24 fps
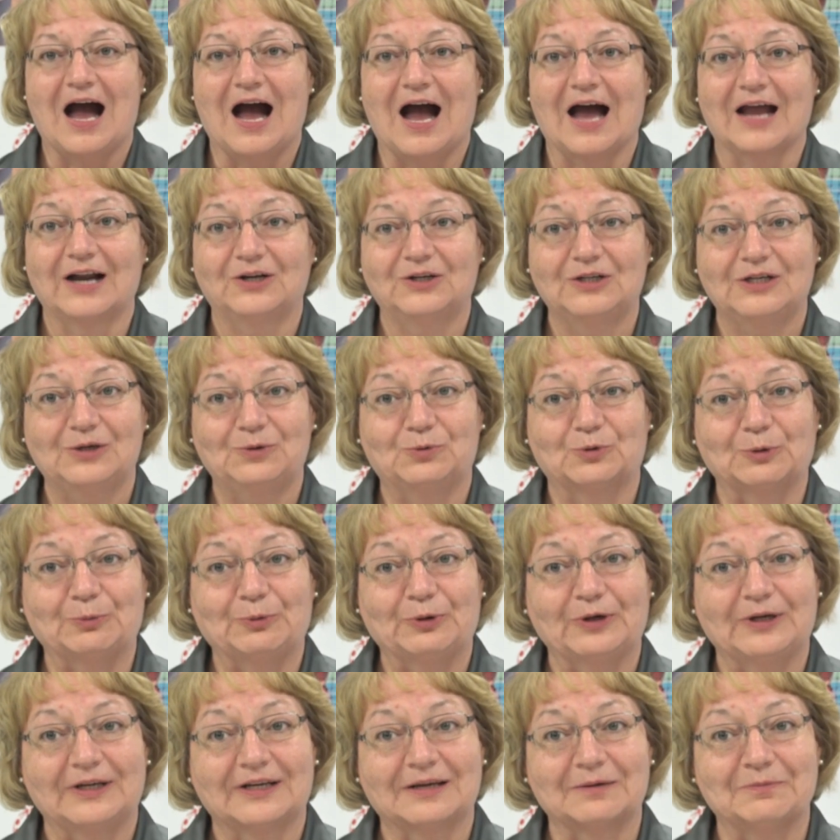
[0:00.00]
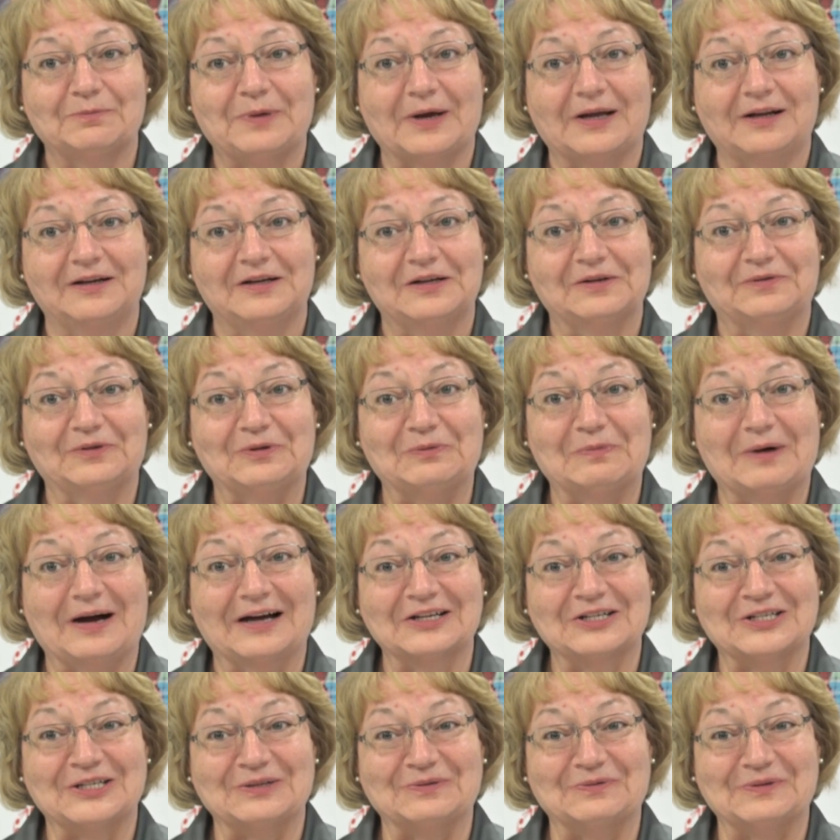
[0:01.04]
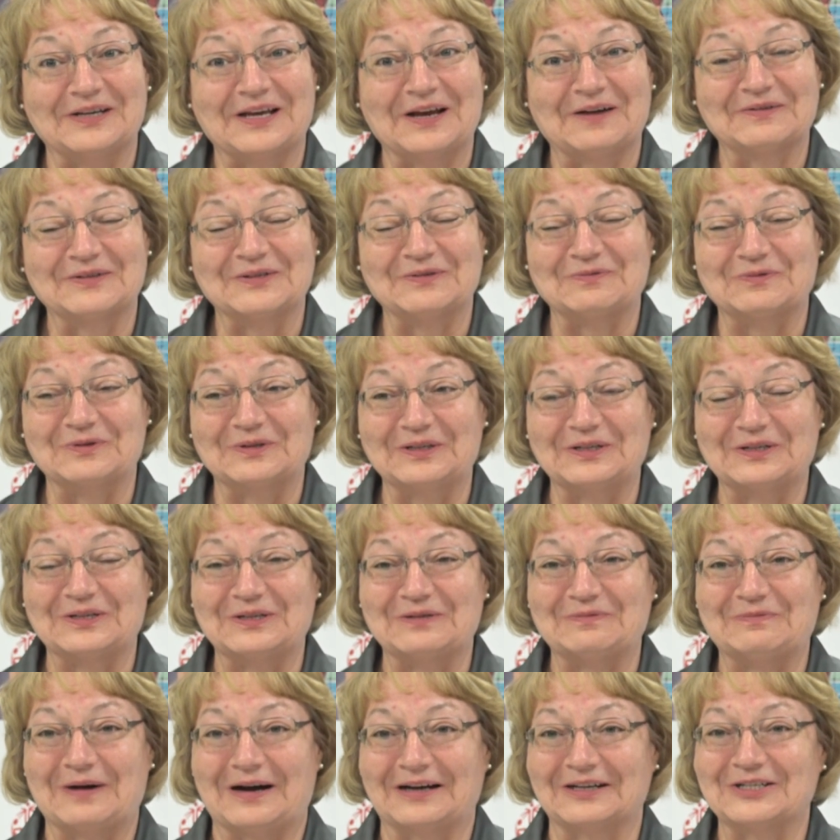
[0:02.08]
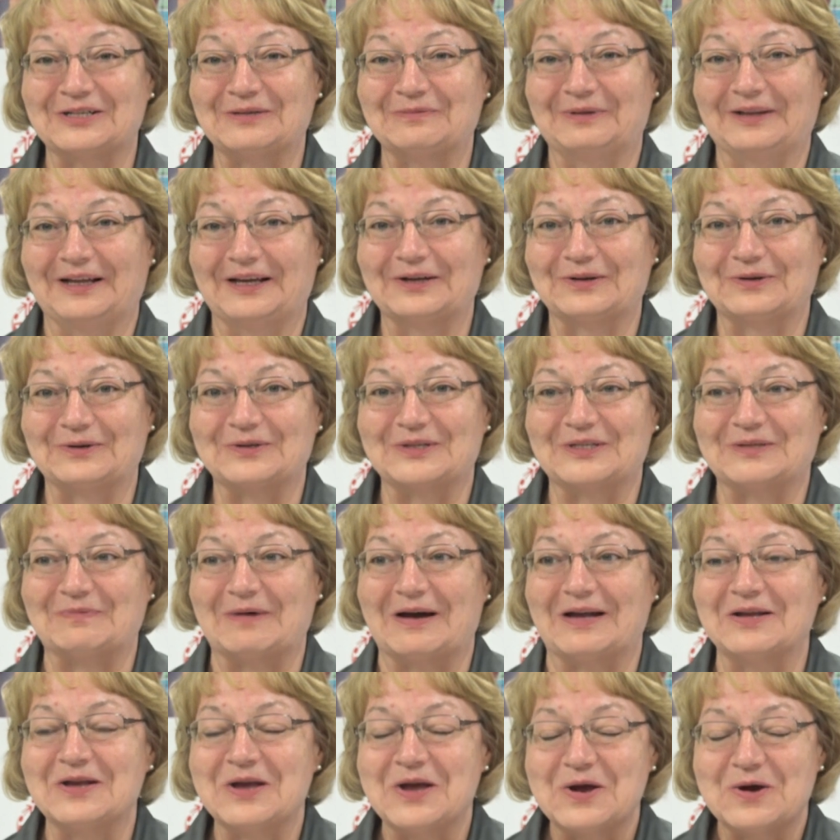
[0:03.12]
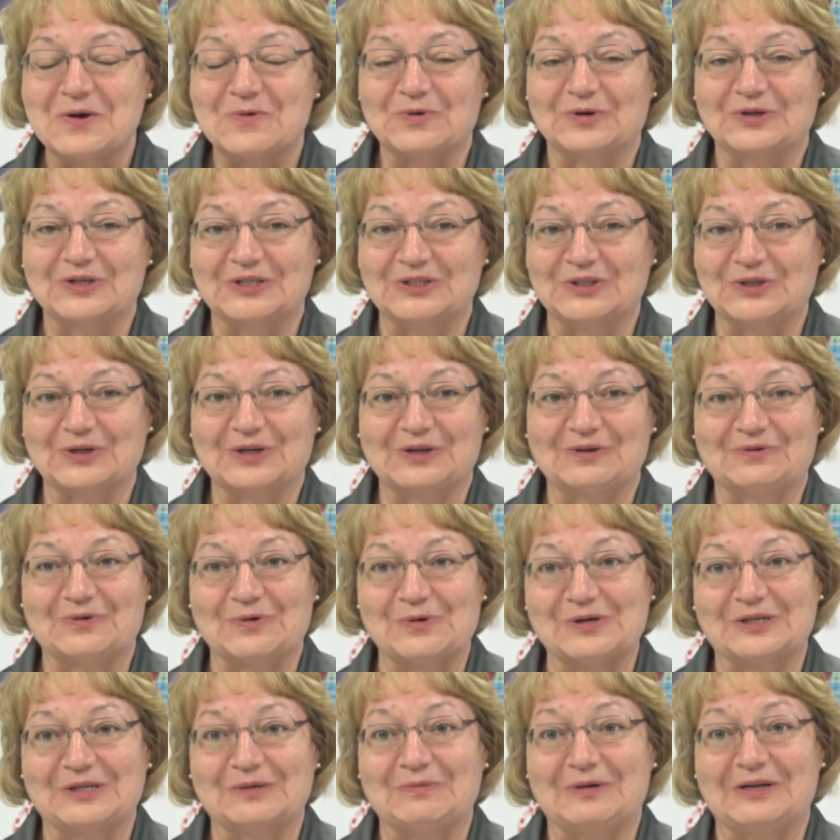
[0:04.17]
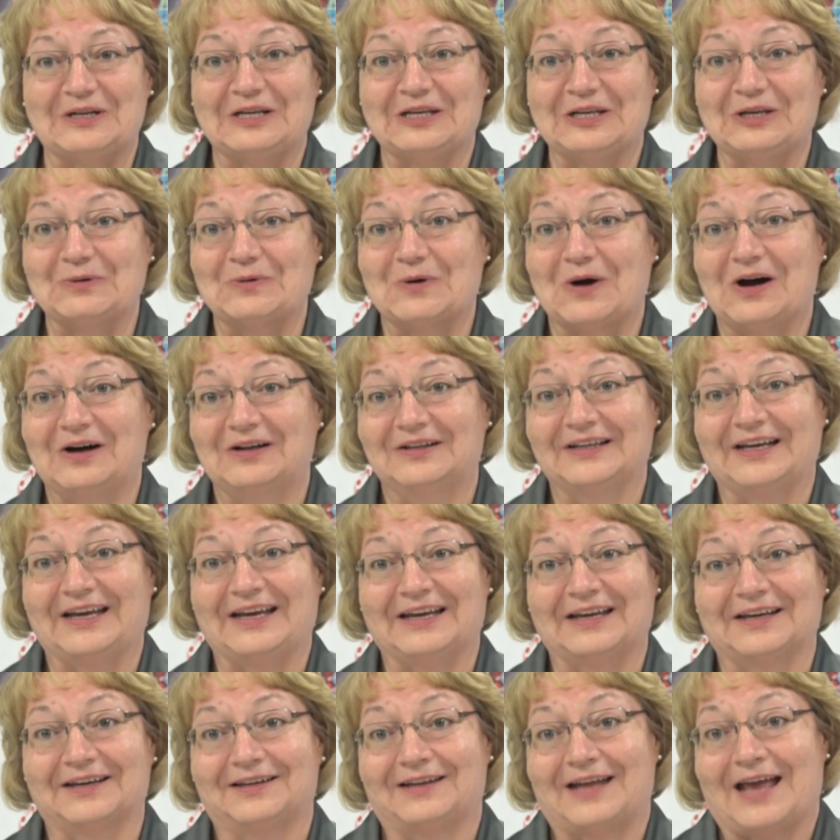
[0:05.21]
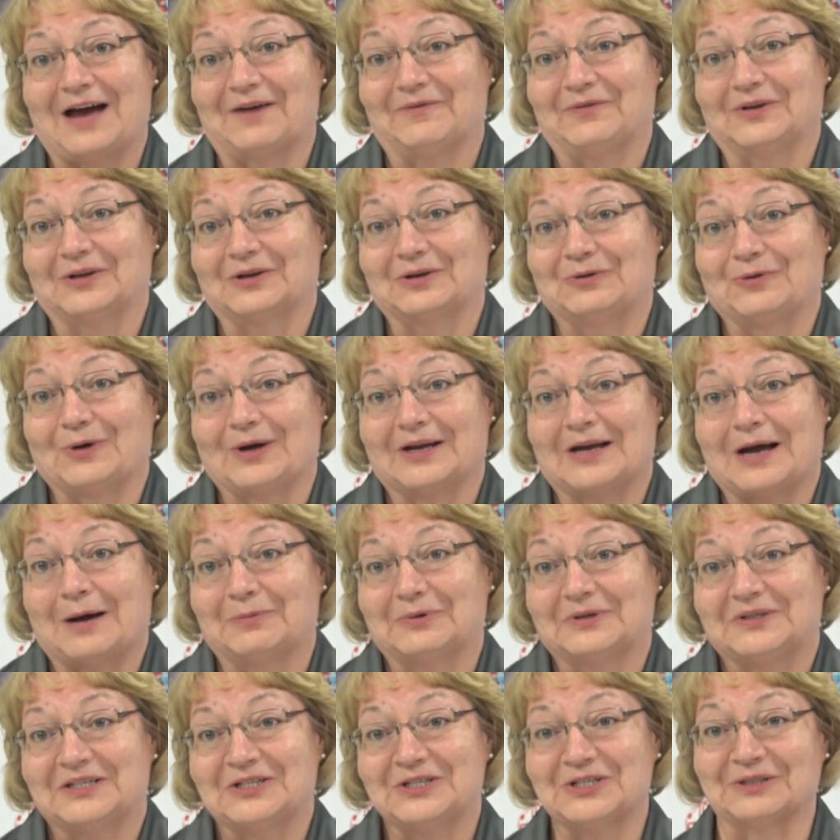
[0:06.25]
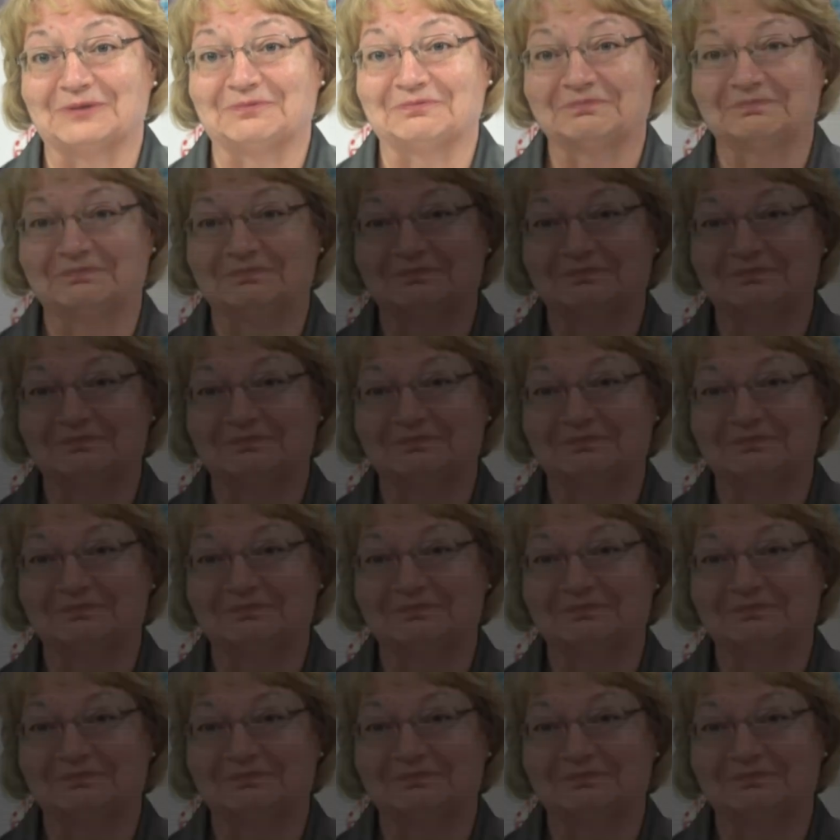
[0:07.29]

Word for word: I don't know, we're pretty competitive in bocce. We have some really good bocce players, but we're just looking forward to meeting you all and having a great competition.